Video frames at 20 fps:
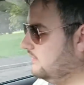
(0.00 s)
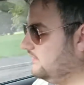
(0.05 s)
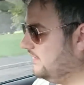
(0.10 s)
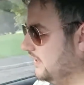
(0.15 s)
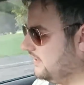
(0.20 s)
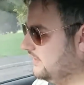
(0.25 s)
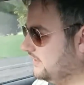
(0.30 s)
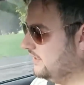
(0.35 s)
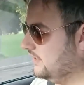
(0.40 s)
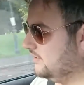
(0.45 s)

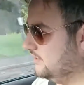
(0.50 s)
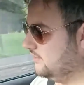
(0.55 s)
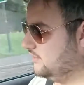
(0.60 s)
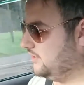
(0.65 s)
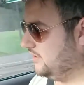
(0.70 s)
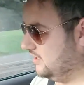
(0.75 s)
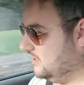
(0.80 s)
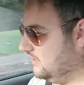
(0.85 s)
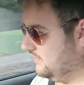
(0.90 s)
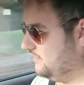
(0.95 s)
Very
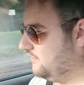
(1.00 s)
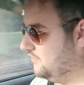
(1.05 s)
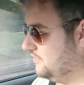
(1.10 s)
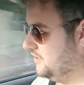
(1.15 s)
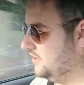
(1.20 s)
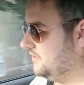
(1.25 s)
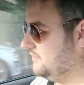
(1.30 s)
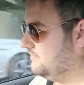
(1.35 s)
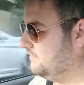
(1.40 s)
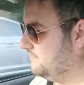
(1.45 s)
annoyingly
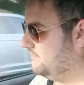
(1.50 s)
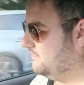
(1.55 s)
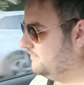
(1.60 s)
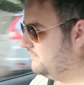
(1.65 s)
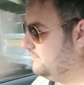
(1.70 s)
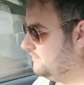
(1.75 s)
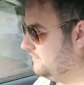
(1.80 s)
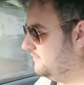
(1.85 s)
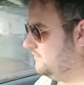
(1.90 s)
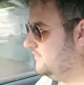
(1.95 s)
funny.
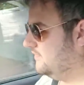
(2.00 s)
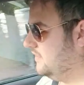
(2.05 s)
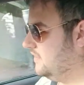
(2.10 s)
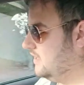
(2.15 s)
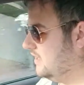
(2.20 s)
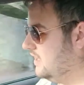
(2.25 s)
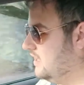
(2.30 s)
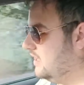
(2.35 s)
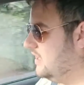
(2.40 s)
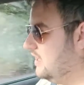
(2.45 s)

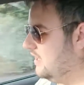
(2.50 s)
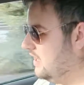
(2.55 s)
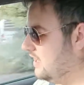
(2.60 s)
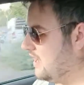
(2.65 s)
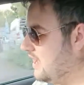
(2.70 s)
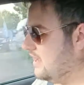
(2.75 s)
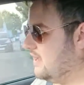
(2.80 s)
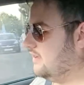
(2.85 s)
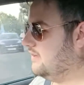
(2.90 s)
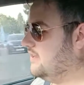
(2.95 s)

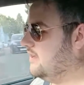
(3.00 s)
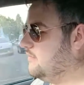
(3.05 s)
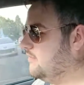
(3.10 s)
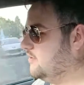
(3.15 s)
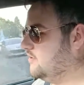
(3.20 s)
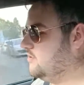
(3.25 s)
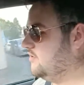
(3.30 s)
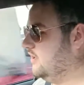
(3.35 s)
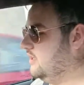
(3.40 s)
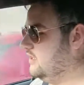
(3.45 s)
And I'll
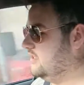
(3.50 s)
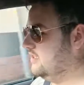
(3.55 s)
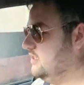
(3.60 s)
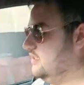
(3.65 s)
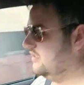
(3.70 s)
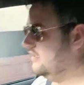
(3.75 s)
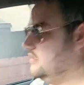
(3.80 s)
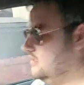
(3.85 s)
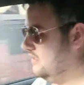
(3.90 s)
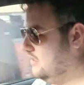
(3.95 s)

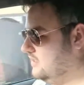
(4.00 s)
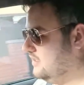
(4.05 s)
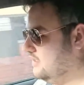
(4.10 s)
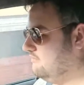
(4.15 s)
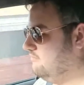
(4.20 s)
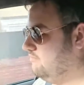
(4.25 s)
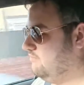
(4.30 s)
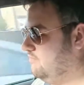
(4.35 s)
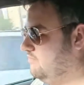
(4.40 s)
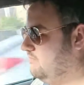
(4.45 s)
demonstrate
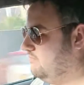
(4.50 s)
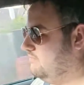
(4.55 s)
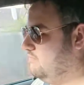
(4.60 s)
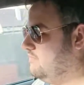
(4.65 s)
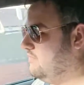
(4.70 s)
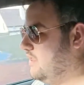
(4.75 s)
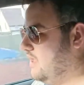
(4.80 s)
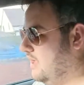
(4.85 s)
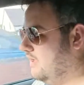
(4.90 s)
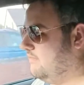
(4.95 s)

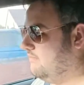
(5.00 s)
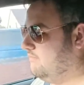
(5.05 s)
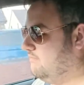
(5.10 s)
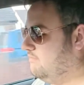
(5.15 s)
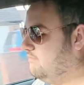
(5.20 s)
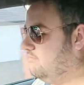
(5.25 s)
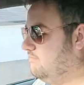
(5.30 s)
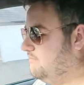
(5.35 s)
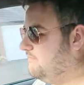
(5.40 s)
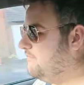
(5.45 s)
that
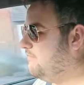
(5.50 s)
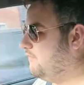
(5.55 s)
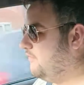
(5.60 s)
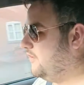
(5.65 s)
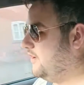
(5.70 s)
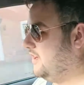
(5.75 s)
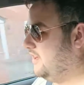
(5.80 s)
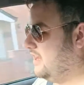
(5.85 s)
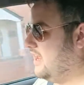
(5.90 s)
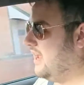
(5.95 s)

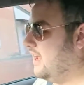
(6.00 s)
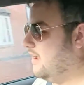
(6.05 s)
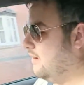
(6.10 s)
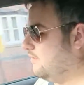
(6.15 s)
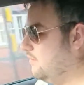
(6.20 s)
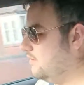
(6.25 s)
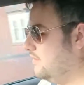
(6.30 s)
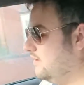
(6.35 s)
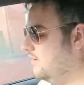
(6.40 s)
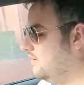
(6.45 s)
for you
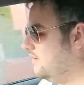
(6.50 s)
now.